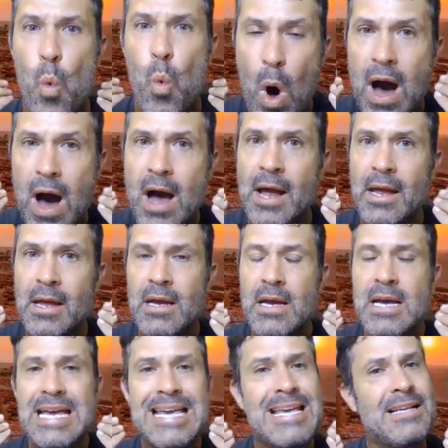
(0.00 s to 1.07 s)

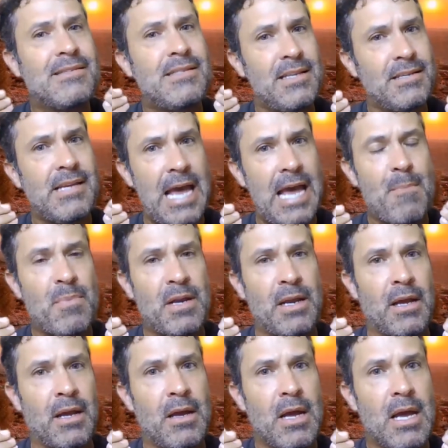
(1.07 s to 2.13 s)
Why is this
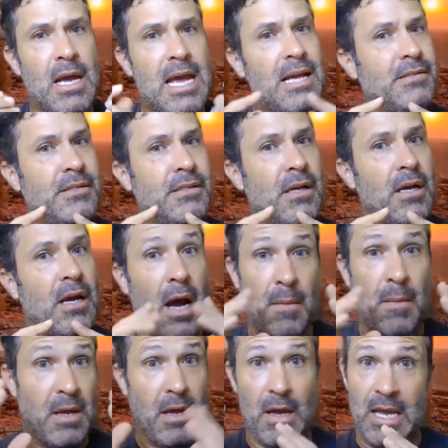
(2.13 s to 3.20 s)
happening? Is
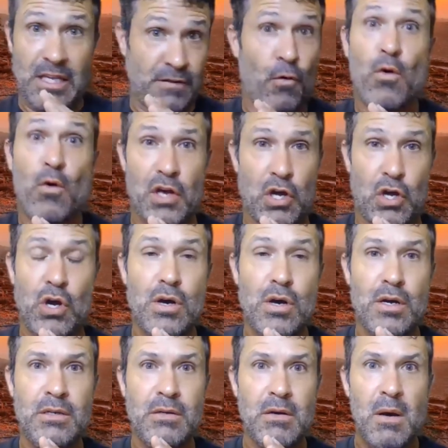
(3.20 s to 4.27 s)
um, it's for the
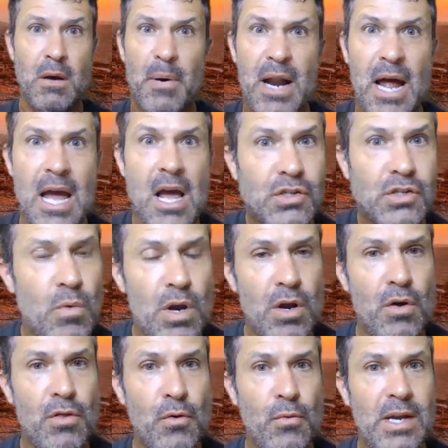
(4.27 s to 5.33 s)
good, but I also
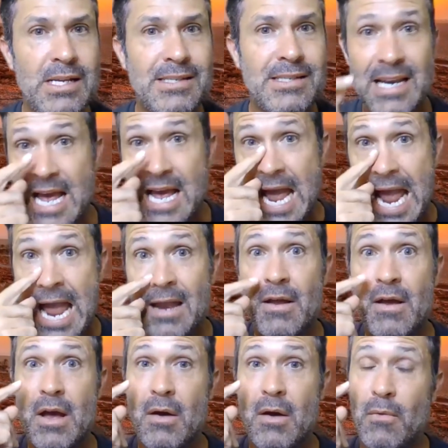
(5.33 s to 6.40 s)
want to know the reason.
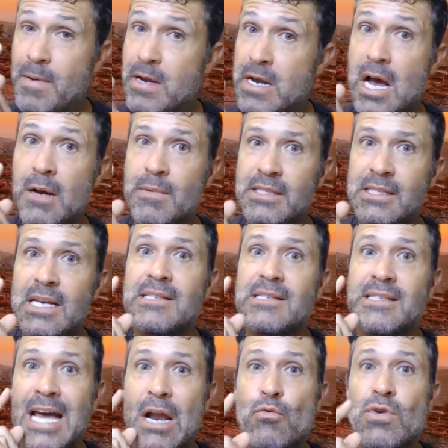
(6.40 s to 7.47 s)
And Rabbi Nachman
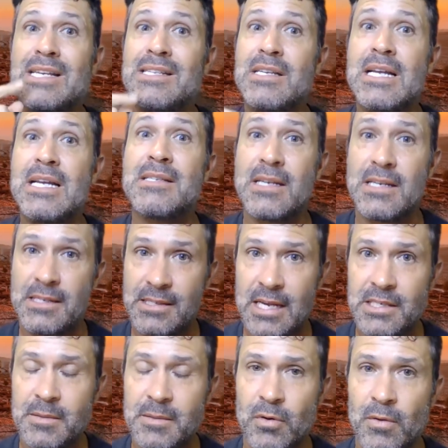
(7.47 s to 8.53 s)
says that reason is
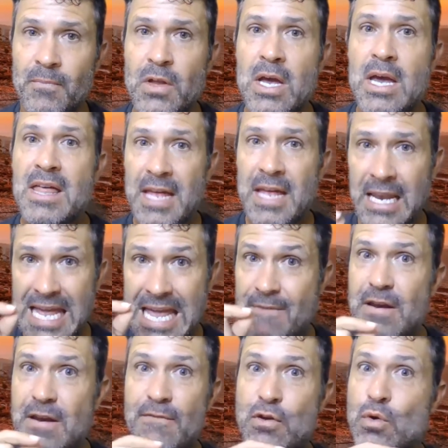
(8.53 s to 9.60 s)
accessible. That
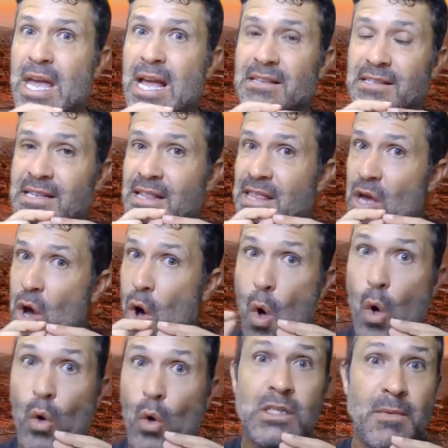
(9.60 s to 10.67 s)
even if you can't see the
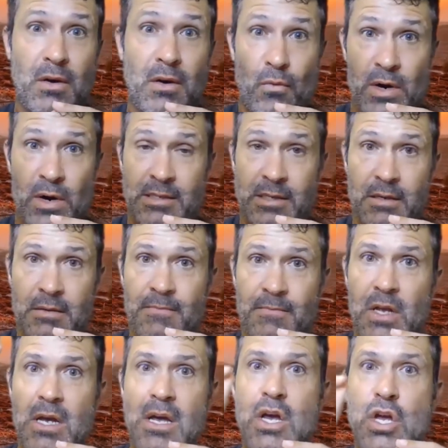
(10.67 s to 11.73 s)
ultimate
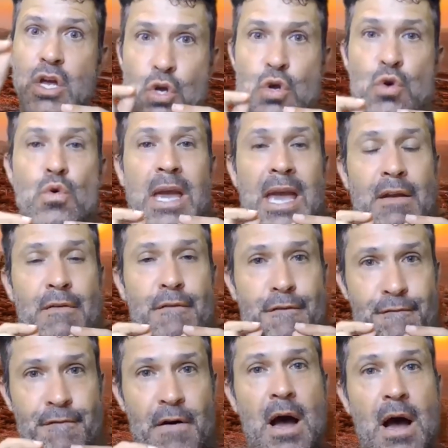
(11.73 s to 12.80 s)
reason, you
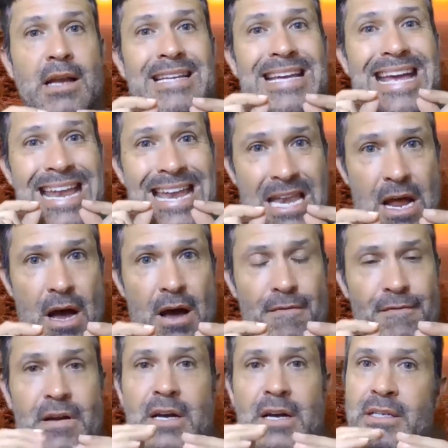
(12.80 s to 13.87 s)
can find
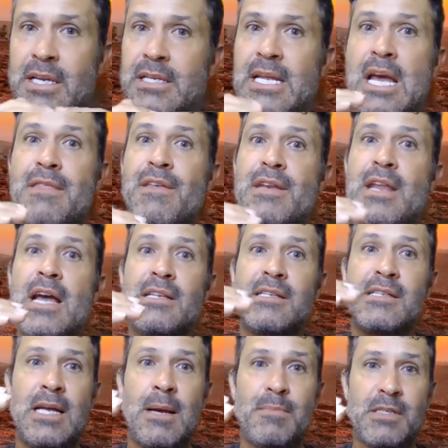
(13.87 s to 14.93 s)
enough to take the
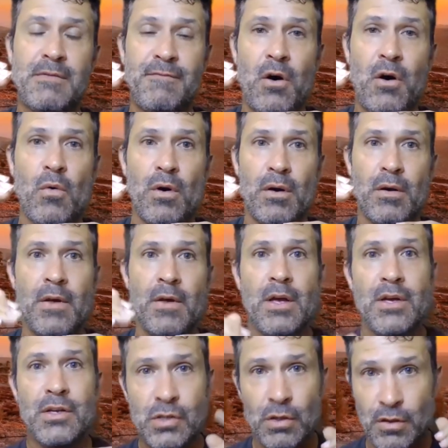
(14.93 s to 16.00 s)
next steps forward.
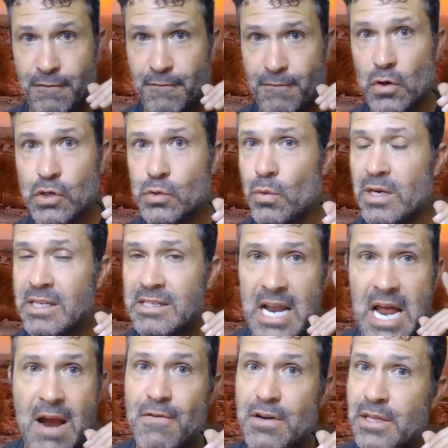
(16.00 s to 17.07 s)
So the first one
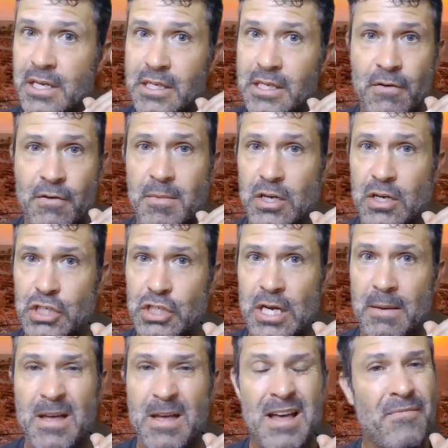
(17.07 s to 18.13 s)
is that everything is from
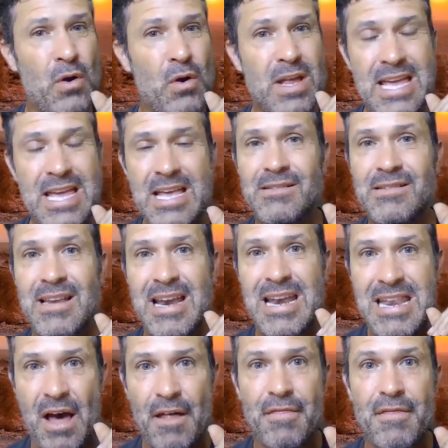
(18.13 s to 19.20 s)
Hashem. There
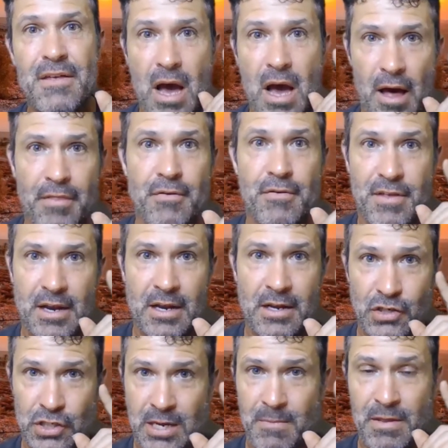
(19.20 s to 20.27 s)
is nothing other
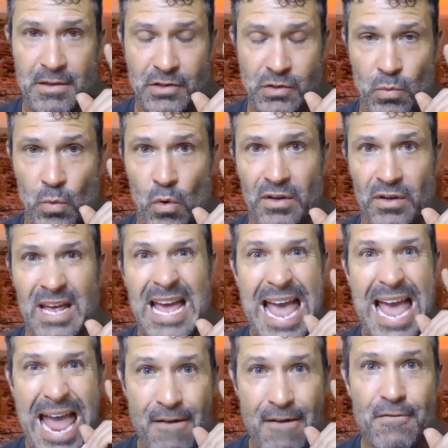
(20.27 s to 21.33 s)
than Hashem in this world.
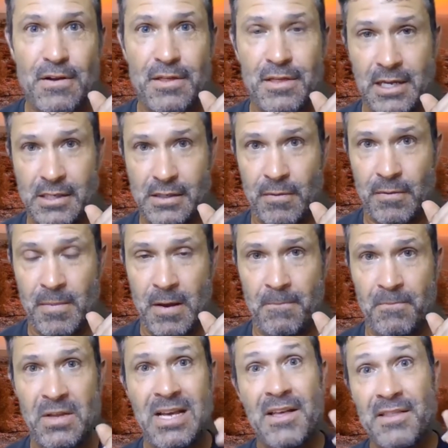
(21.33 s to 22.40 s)
Everything is from
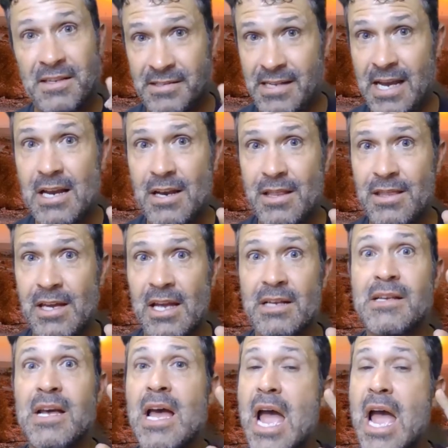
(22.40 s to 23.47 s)
Him. The second
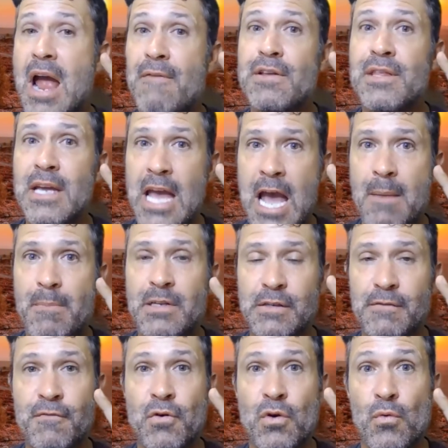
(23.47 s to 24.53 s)
thing is everything
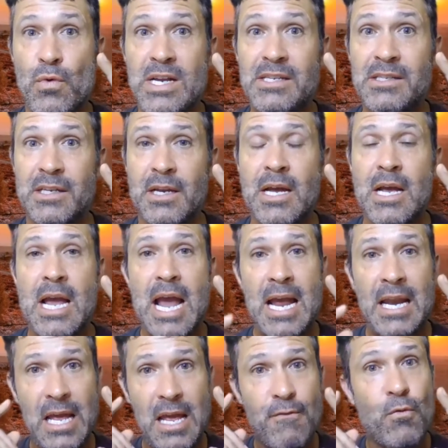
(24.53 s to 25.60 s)
happens for a reason.
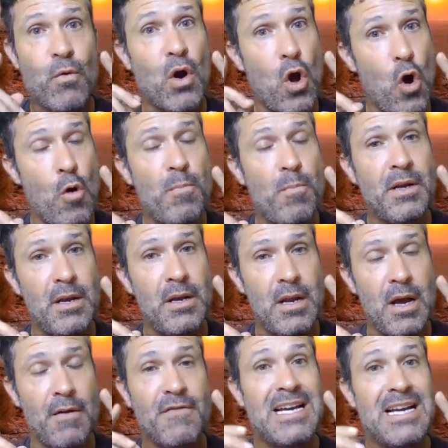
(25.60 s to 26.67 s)
And if we're open
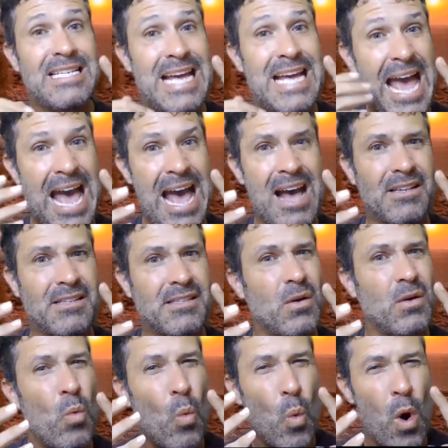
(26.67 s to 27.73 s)
enough to
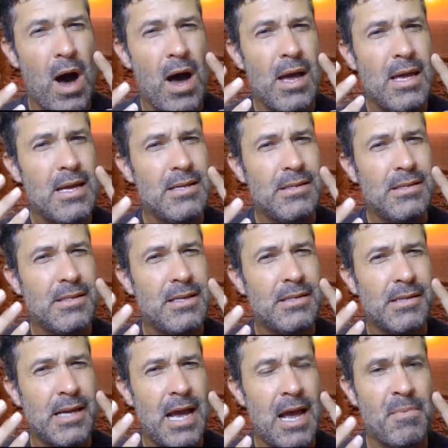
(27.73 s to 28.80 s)
ask, why is
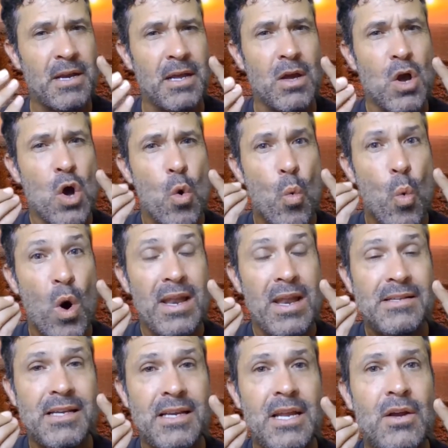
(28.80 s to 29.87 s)
this happening?
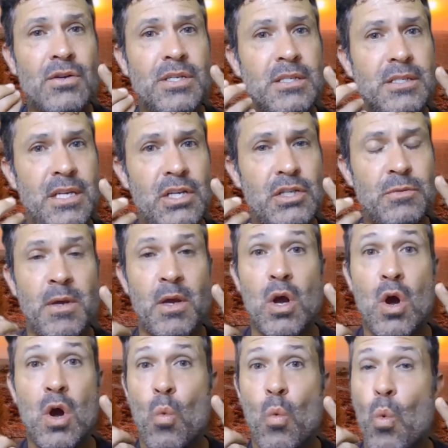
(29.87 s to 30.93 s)
What is it here to teach
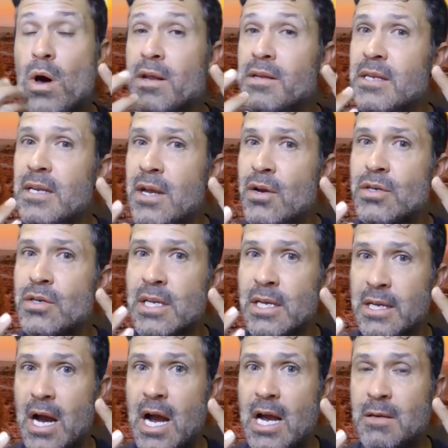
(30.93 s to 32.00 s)
me? What is it here
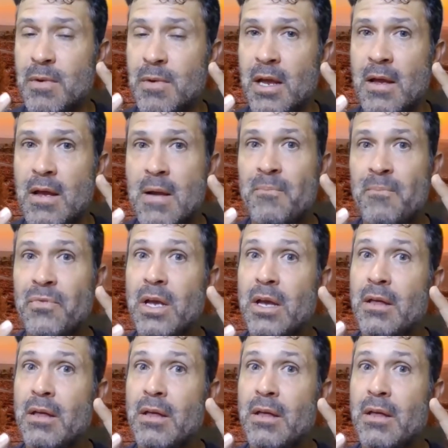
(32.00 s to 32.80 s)
to guide me?